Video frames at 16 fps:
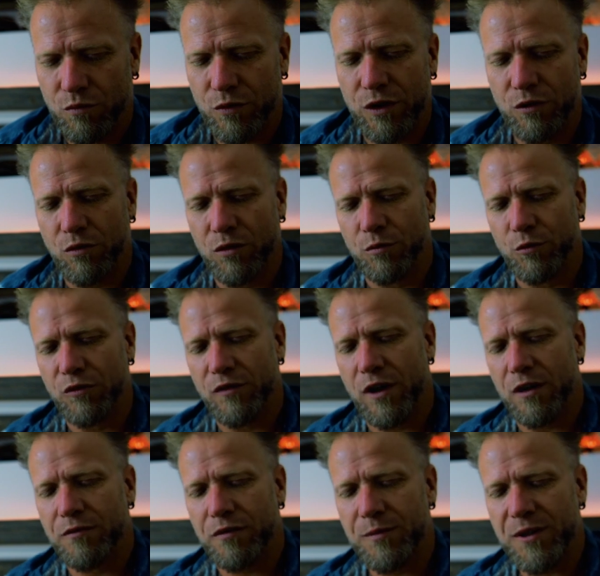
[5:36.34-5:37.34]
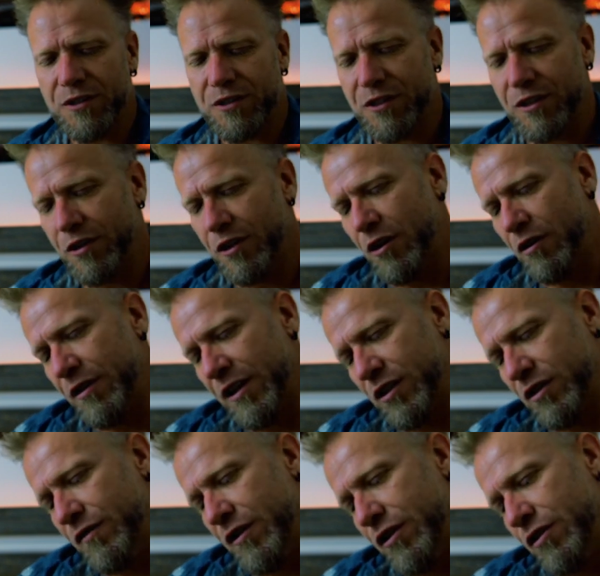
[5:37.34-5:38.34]
We will move on from this, and in our
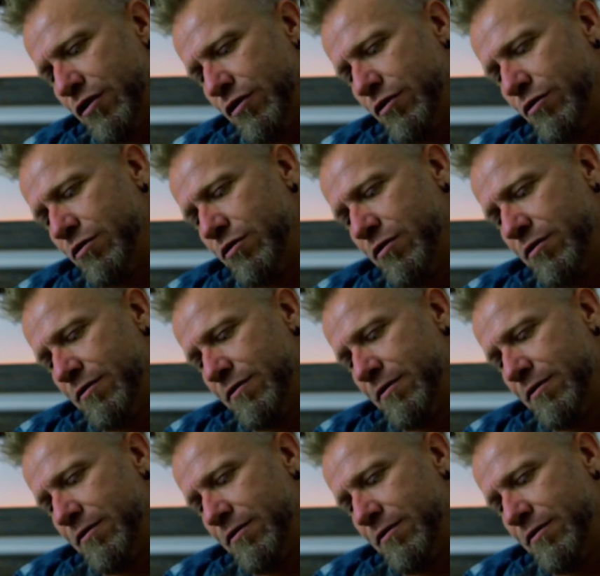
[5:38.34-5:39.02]
next video,